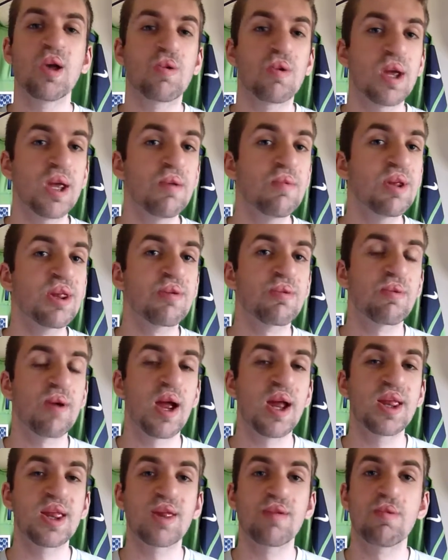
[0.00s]
Green was
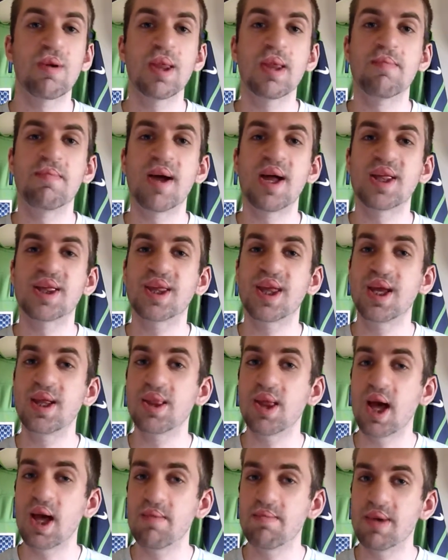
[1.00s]
ranked as one of the best D
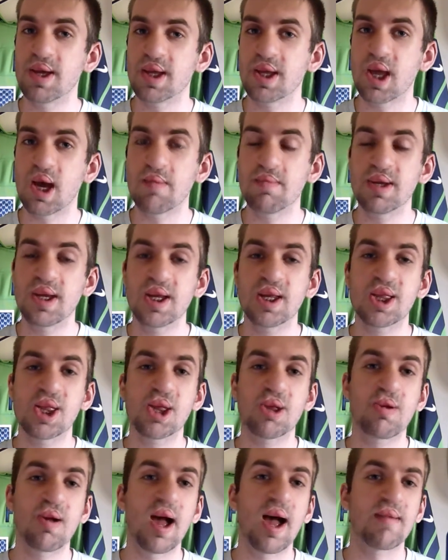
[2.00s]
linemen coming into the
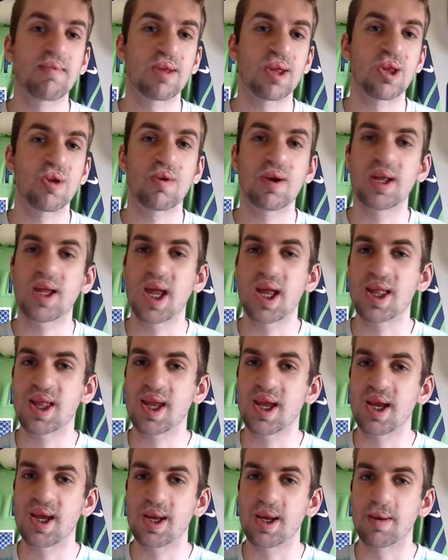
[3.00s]
draft in
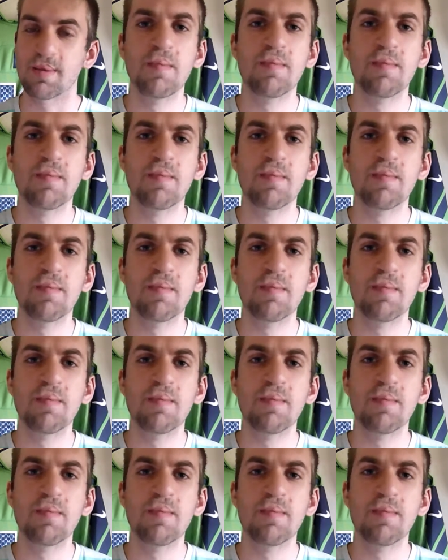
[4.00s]
2018,